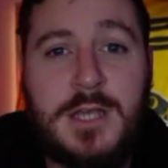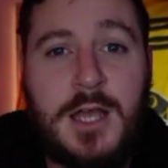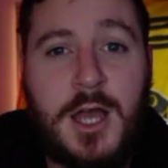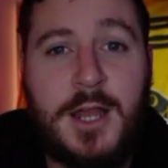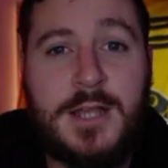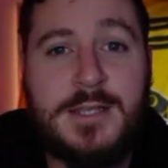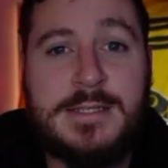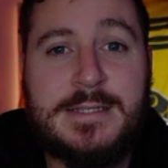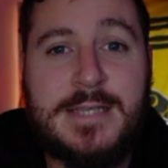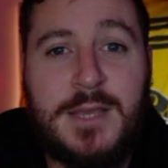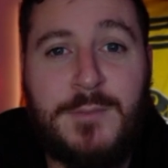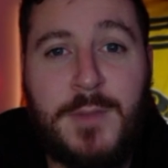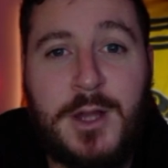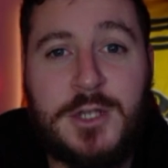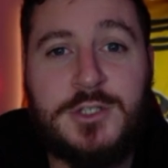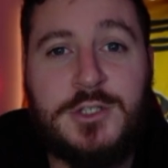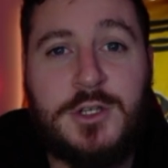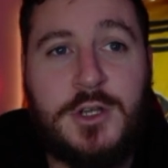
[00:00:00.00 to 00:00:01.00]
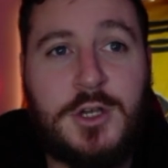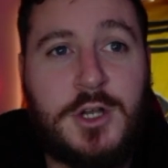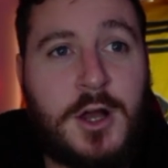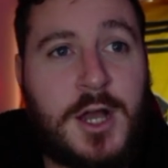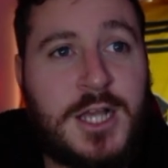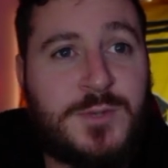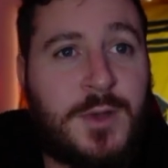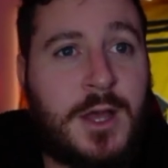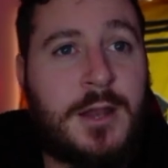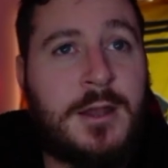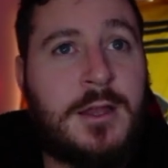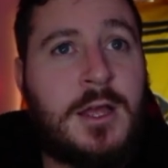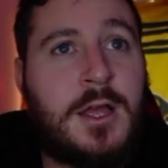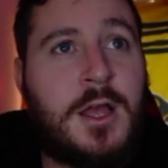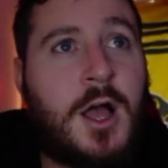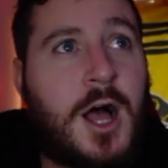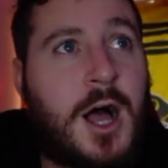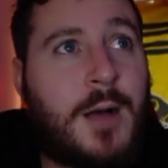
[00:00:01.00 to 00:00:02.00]
It doesn't seem much to you guys, but
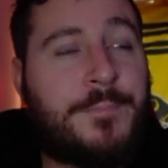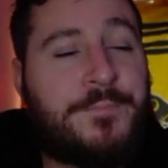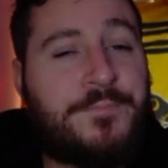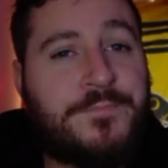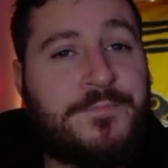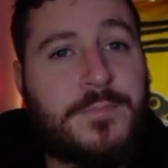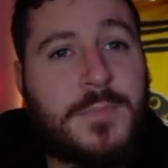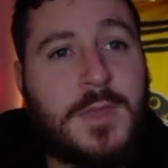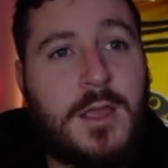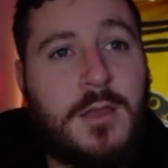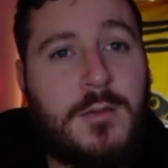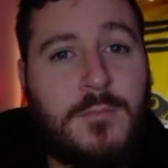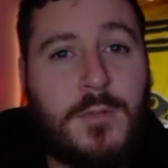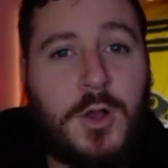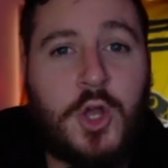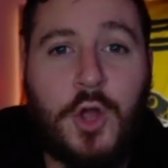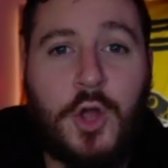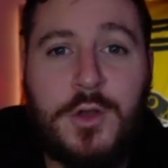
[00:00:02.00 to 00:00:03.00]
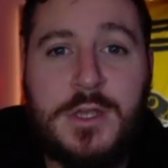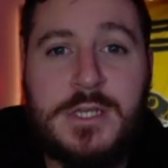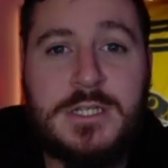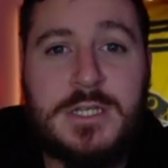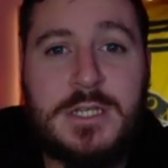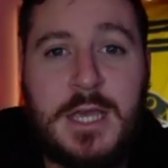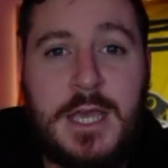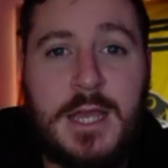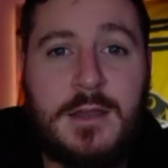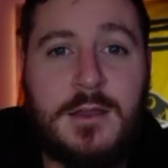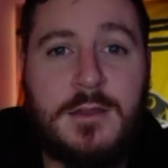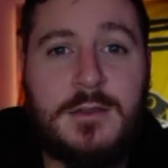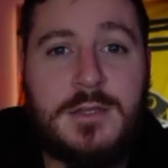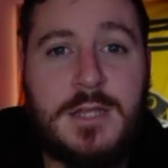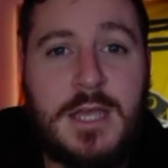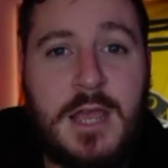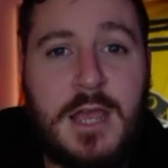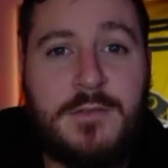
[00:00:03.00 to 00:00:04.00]
my goal is to
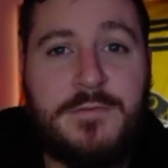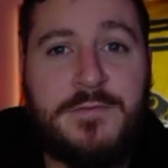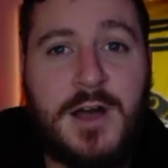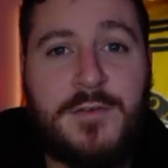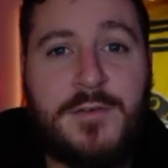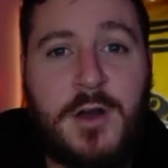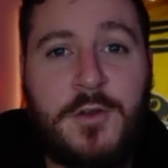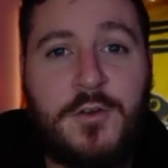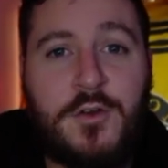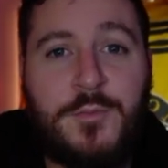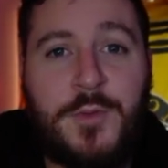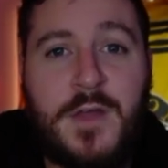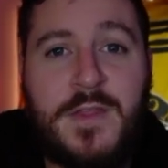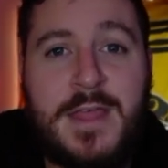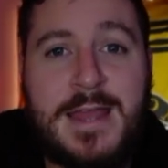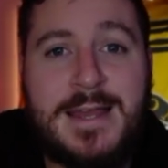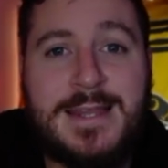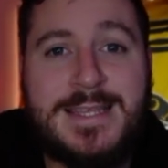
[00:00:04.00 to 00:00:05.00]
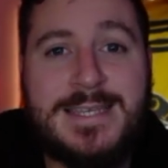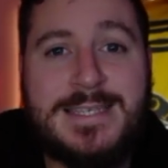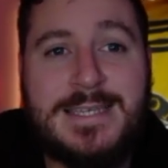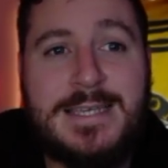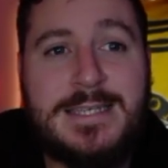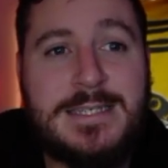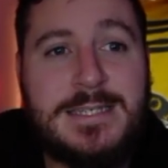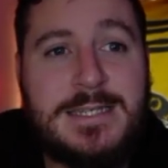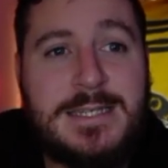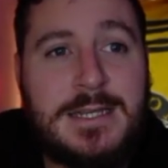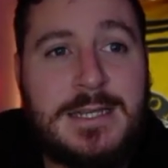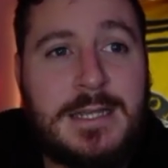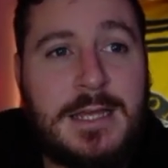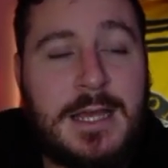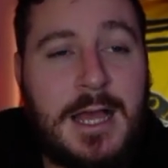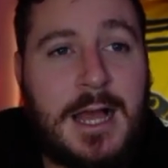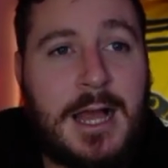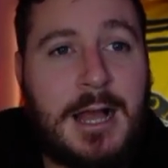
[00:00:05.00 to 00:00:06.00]
hit 500 by the end of the season.
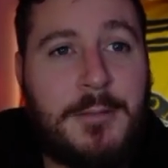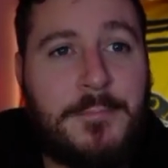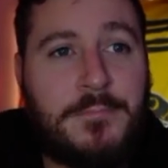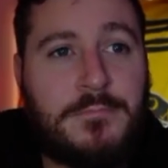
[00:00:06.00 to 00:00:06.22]
And